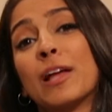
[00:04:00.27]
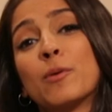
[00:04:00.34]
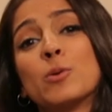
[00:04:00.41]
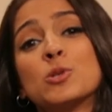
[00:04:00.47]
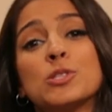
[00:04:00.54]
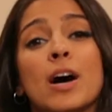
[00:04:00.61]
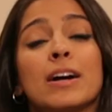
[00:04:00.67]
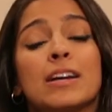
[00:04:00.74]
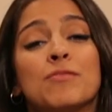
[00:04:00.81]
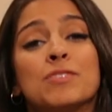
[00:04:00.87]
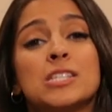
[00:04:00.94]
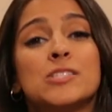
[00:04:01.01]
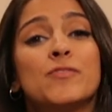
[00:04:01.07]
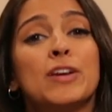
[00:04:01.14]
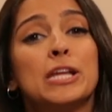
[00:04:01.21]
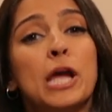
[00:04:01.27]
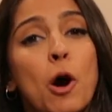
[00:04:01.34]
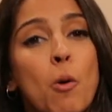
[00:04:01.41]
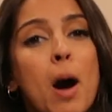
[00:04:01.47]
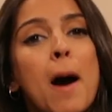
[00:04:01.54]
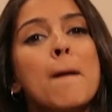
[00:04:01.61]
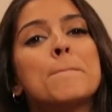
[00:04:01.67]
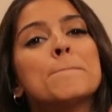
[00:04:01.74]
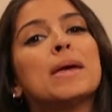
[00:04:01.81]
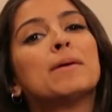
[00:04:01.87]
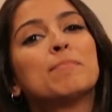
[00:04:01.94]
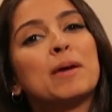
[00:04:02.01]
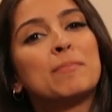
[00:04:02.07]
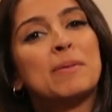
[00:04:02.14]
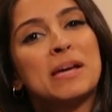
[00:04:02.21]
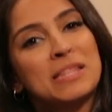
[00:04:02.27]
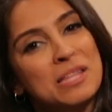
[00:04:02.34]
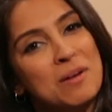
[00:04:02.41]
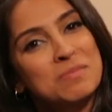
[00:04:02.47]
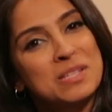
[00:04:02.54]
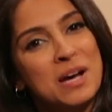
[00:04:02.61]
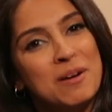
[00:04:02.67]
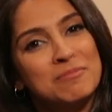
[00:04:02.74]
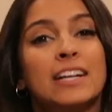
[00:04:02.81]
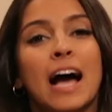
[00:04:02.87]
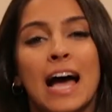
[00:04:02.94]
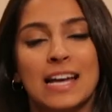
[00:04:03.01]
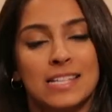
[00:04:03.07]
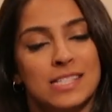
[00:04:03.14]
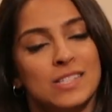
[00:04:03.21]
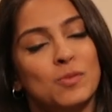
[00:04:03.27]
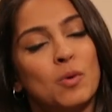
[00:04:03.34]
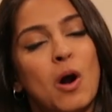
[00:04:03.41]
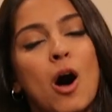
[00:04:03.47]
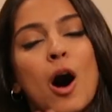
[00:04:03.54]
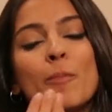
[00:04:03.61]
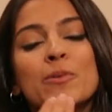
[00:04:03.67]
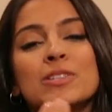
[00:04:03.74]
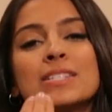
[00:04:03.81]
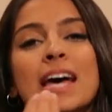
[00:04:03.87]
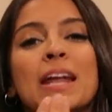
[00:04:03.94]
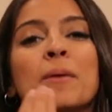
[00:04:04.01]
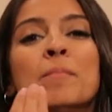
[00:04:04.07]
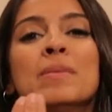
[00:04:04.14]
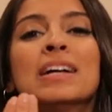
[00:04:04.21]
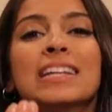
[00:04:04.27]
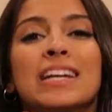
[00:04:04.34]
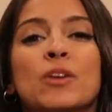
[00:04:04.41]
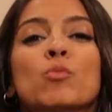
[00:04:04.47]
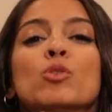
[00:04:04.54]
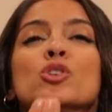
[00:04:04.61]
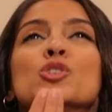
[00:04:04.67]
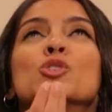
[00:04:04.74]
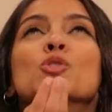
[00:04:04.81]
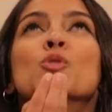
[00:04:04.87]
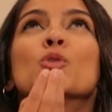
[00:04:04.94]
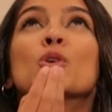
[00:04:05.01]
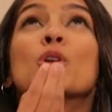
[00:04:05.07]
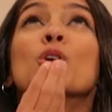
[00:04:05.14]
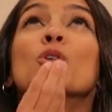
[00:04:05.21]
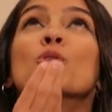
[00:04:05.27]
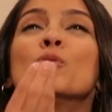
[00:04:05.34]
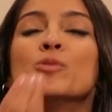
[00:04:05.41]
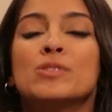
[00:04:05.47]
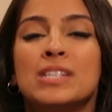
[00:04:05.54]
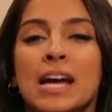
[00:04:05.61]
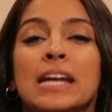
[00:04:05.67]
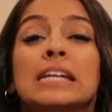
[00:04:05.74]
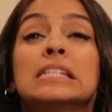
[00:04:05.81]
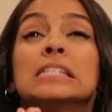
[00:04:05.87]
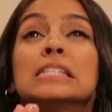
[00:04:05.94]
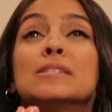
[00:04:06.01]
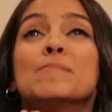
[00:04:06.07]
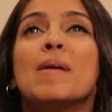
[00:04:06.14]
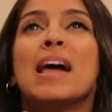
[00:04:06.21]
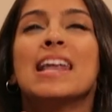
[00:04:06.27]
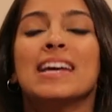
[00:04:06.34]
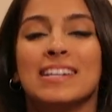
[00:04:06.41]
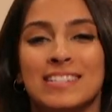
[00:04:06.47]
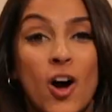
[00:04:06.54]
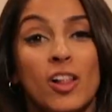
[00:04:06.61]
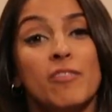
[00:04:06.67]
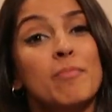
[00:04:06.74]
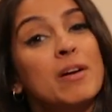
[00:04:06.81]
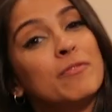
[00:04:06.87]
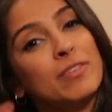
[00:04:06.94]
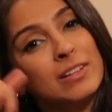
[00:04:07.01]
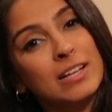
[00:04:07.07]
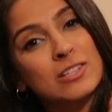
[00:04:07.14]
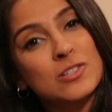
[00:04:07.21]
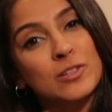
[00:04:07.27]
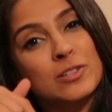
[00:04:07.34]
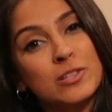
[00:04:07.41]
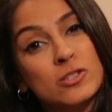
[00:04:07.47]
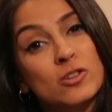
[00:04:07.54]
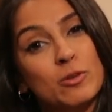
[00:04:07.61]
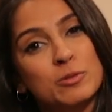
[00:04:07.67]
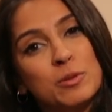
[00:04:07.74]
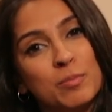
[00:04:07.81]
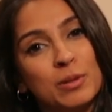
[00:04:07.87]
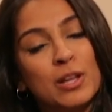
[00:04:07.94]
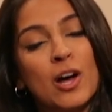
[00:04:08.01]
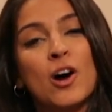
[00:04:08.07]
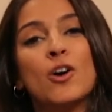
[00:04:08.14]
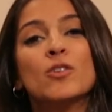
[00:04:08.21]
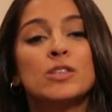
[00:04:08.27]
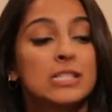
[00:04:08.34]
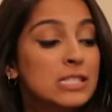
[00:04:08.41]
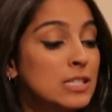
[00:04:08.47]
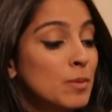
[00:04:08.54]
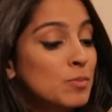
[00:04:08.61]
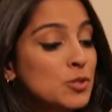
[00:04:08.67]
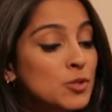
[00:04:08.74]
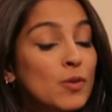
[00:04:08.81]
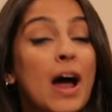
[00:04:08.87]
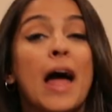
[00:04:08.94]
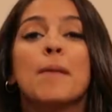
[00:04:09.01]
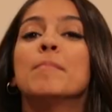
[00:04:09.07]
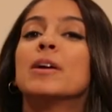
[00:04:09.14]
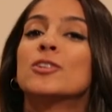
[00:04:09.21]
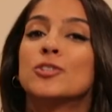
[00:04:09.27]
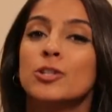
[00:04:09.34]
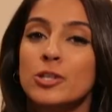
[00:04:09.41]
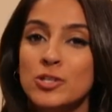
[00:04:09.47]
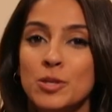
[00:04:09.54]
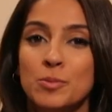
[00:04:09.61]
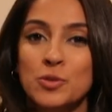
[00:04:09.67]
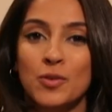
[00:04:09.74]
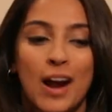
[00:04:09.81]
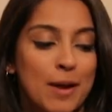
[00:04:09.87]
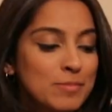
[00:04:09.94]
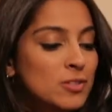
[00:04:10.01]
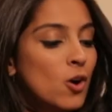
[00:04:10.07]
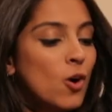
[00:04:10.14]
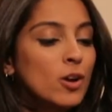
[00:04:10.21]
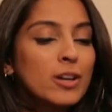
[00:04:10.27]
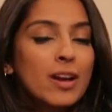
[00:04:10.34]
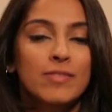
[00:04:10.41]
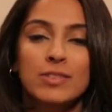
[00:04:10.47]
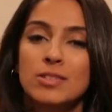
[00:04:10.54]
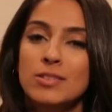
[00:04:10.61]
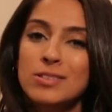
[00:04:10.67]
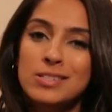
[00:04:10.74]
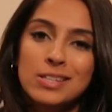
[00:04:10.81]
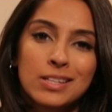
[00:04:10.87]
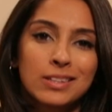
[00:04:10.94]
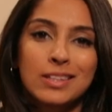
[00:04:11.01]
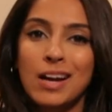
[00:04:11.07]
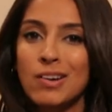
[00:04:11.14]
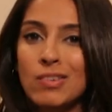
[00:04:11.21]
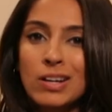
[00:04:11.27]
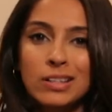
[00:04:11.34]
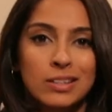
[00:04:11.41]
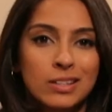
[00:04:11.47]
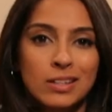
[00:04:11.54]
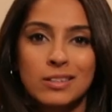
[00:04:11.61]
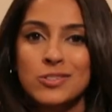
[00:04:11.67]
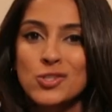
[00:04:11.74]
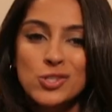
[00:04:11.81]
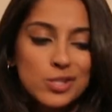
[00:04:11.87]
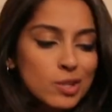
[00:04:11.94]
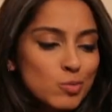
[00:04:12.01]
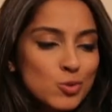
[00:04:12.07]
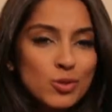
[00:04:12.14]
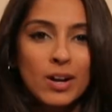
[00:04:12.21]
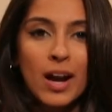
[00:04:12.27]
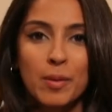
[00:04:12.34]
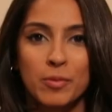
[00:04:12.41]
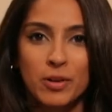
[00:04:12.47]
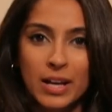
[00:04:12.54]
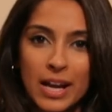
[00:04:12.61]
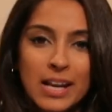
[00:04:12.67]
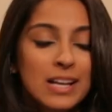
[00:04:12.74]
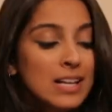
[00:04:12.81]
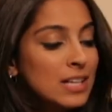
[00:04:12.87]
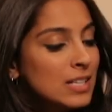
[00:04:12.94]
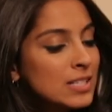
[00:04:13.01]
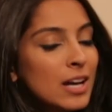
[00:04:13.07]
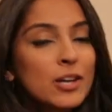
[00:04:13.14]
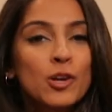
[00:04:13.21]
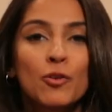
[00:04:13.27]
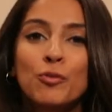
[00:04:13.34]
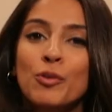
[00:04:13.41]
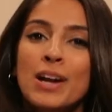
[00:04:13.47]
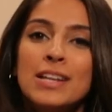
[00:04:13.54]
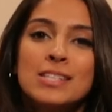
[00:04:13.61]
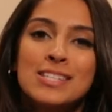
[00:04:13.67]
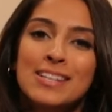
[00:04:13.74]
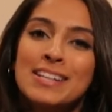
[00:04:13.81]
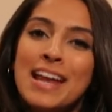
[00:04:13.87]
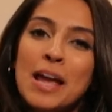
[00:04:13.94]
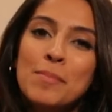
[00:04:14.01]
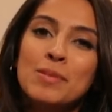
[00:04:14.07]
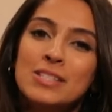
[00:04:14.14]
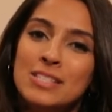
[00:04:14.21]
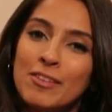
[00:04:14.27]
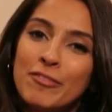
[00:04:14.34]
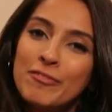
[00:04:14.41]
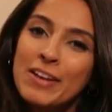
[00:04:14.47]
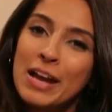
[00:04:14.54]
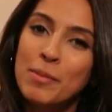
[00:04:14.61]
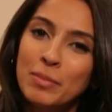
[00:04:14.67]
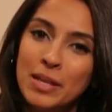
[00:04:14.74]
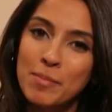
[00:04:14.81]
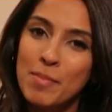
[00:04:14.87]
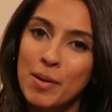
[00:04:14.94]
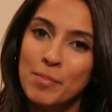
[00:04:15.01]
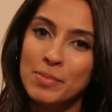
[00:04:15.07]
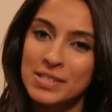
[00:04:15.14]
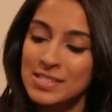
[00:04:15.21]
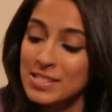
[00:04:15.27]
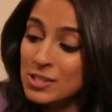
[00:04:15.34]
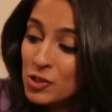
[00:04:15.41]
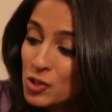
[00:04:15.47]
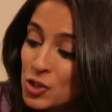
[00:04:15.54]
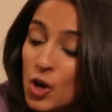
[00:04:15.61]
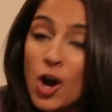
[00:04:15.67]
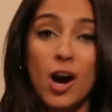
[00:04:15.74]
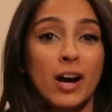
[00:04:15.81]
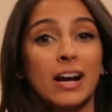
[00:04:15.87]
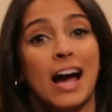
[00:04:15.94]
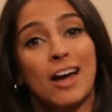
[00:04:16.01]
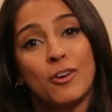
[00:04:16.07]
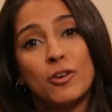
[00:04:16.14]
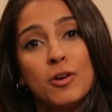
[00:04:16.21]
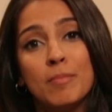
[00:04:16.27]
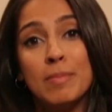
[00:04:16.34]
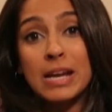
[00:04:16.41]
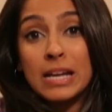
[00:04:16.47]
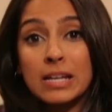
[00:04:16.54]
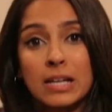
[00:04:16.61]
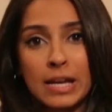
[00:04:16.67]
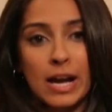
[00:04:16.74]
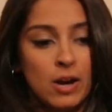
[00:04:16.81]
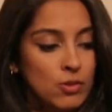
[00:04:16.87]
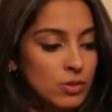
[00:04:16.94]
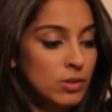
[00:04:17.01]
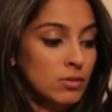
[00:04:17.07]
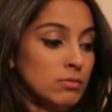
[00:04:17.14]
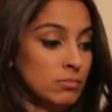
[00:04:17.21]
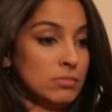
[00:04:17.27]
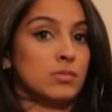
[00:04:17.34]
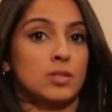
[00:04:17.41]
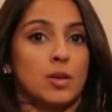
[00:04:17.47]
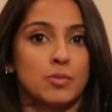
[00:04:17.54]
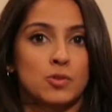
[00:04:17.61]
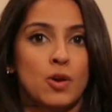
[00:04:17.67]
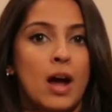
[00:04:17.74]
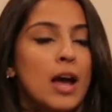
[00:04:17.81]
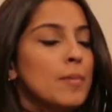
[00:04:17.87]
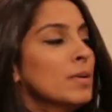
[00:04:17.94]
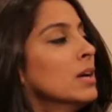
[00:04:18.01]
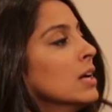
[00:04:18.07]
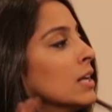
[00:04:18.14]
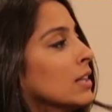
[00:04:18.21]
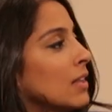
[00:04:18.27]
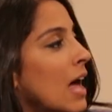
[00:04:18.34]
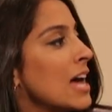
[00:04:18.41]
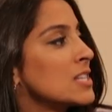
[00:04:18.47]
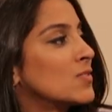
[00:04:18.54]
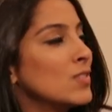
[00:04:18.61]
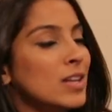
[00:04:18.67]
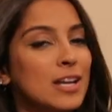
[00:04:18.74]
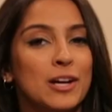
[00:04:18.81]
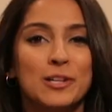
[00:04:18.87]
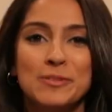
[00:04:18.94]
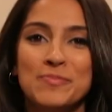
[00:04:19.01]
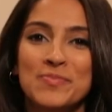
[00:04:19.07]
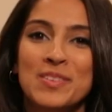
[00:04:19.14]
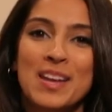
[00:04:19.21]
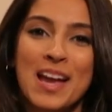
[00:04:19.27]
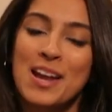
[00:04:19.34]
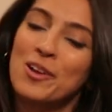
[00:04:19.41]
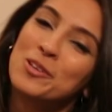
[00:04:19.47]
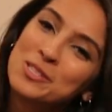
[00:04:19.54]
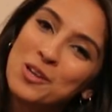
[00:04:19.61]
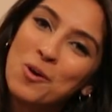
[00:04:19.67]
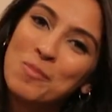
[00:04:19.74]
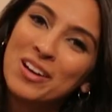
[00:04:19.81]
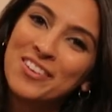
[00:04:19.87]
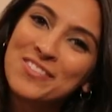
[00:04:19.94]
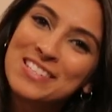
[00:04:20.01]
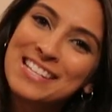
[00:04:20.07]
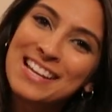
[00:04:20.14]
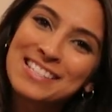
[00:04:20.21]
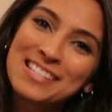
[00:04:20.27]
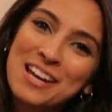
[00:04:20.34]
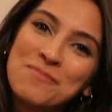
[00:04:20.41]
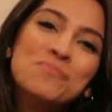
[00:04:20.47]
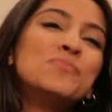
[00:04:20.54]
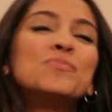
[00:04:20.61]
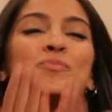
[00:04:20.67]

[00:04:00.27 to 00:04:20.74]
you liked what you saw, give this video a big, big, big thumbs up. Guys, we're almost at 1,000,000. We're so close. I can smell it. All of my full links are in the description below. Subscribe. Make sure you're subscribed. All you have to do is hit that right there. Just subscribe, okay? Tell your friends, your neighbors, your family members, your dog. I don't know. Make an account. Subscribe. Last video. And I'll see all my uncles next time.